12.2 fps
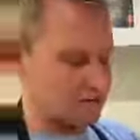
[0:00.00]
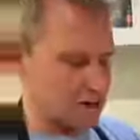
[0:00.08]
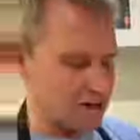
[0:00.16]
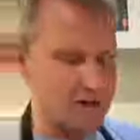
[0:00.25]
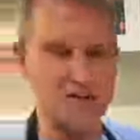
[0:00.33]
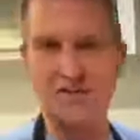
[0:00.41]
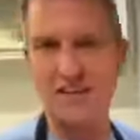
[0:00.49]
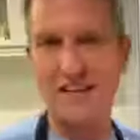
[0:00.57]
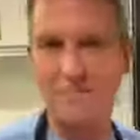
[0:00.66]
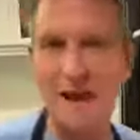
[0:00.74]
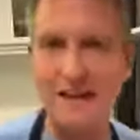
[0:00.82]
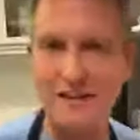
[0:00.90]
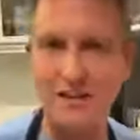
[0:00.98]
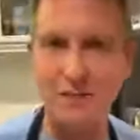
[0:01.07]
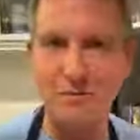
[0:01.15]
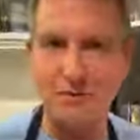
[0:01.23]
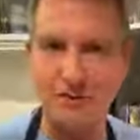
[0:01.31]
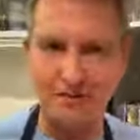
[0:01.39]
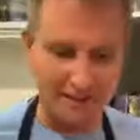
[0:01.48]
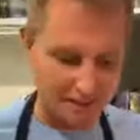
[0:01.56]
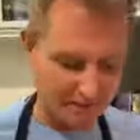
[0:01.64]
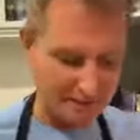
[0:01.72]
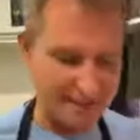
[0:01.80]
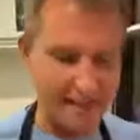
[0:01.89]
try not to think about it too much if it
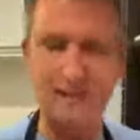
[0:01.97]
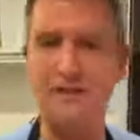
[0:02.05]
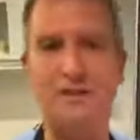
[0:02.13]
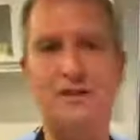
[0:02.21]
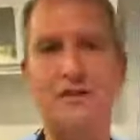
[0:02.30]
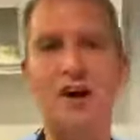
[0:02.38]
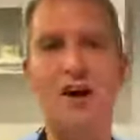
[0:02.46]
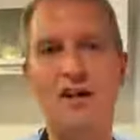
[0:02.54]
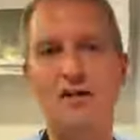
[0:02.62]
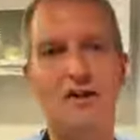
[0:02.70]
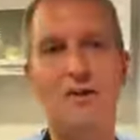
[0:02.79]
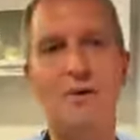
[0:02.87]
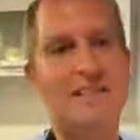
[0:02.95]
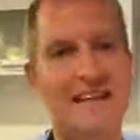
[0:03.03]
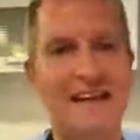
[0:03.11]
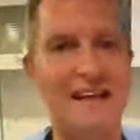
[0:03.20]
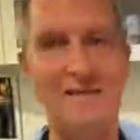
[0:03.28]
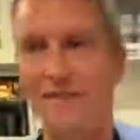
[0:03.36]
connects to my diet. I always get